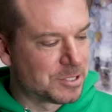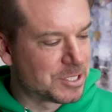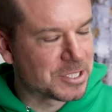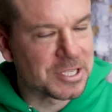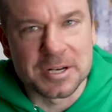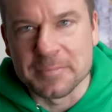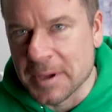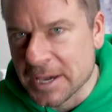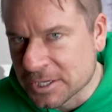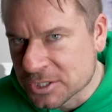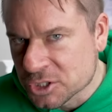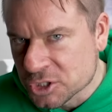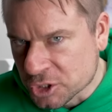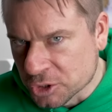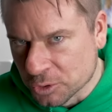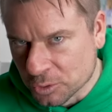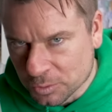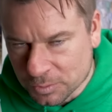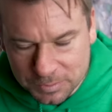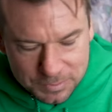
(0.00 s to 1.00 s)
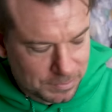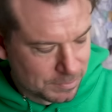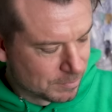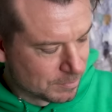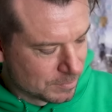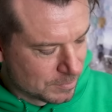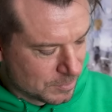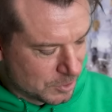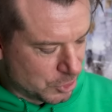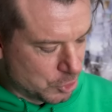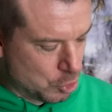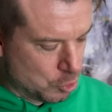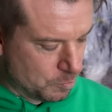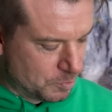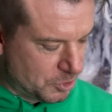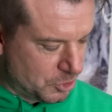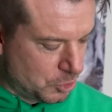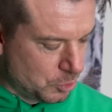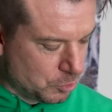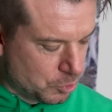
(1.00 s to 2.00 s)
just gonna make 2
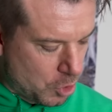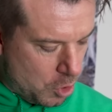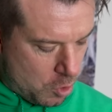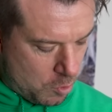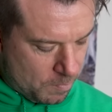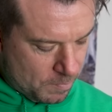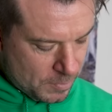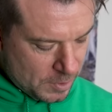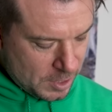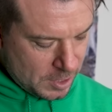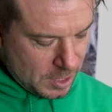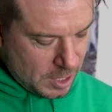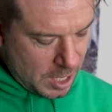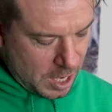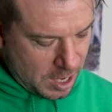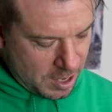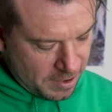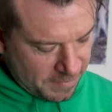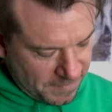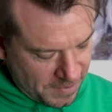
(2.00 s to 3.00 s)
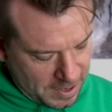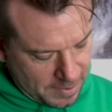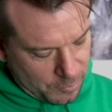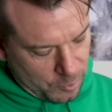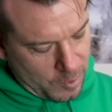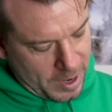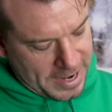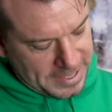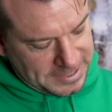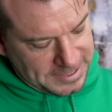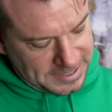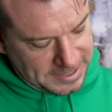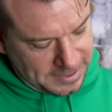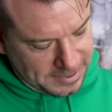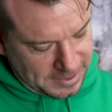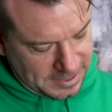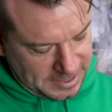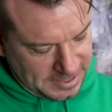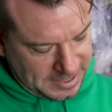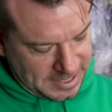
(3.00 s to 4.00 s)
scoops, 2 go of rice
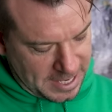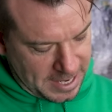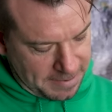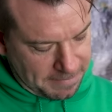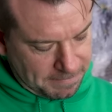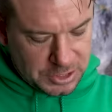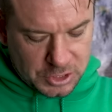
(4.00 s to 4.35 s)
this time.